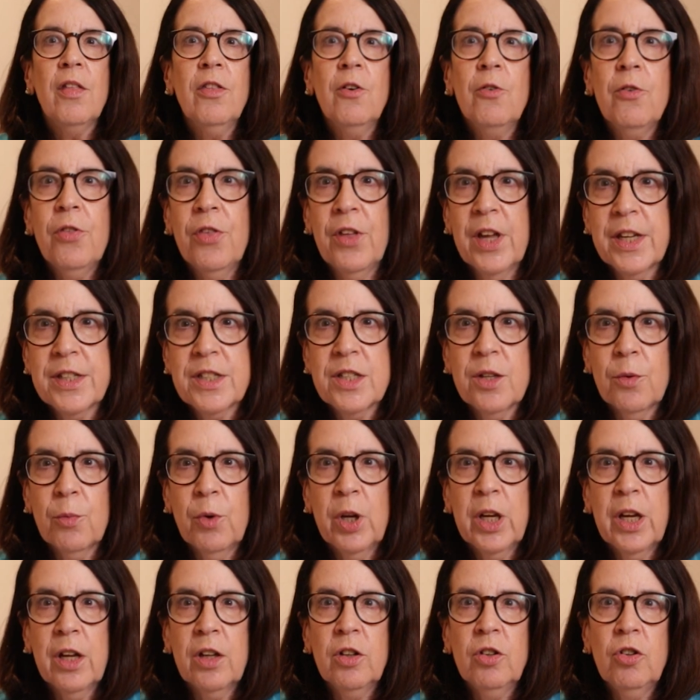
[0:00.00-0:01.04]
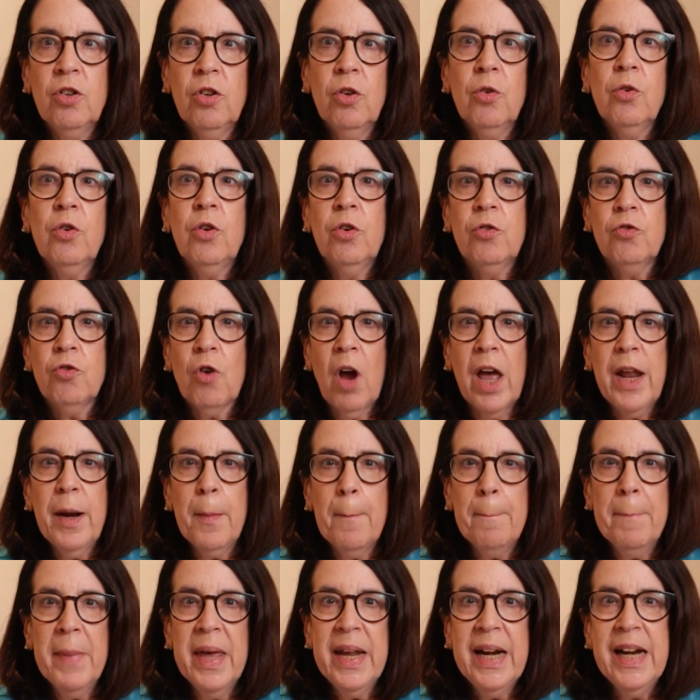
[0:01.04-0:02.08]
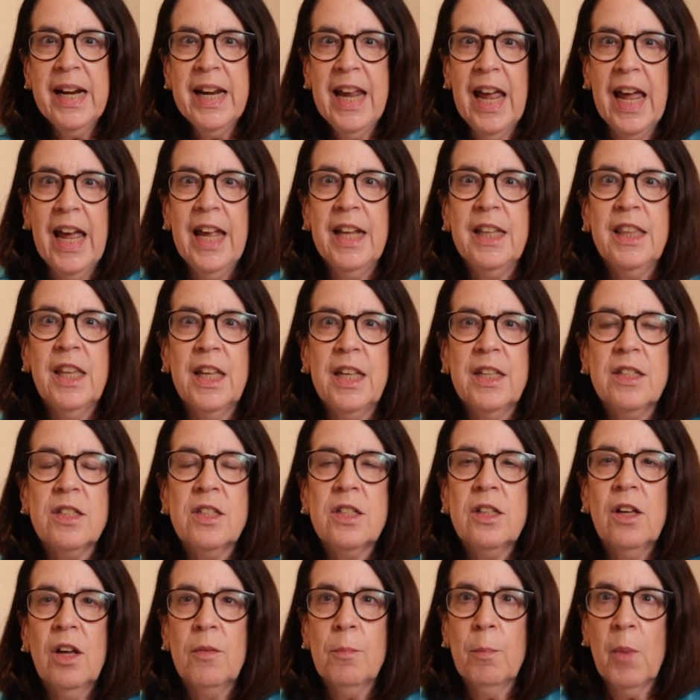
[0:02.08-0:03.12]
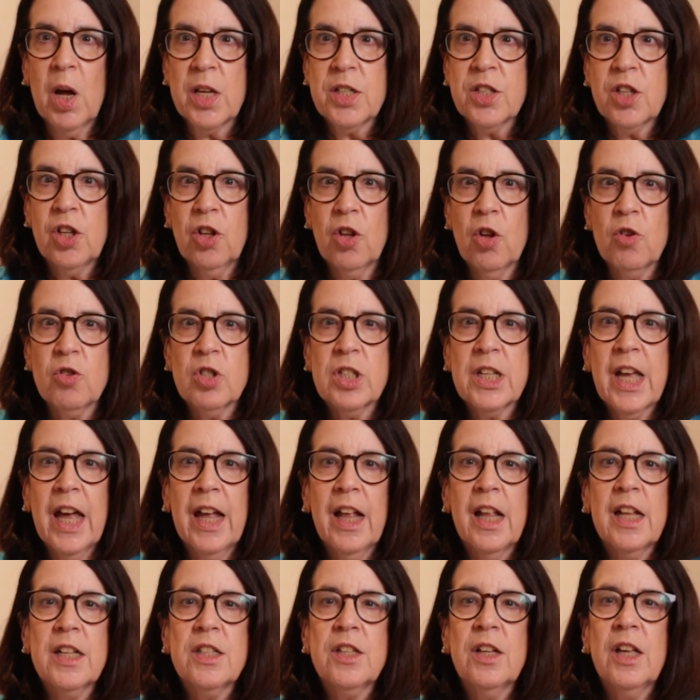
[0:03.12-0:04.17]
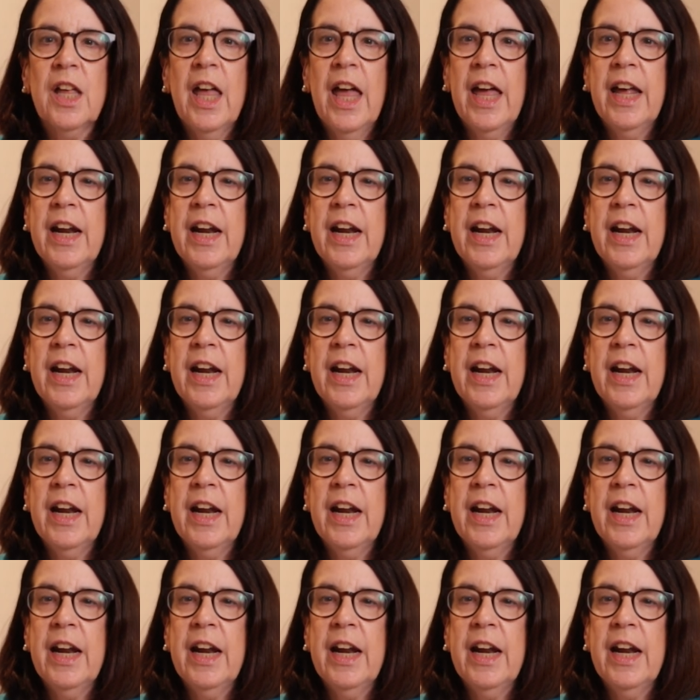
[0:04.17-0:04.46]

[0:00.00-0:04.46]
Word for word: Other things that we can do to try to mitigate these musculoskeletal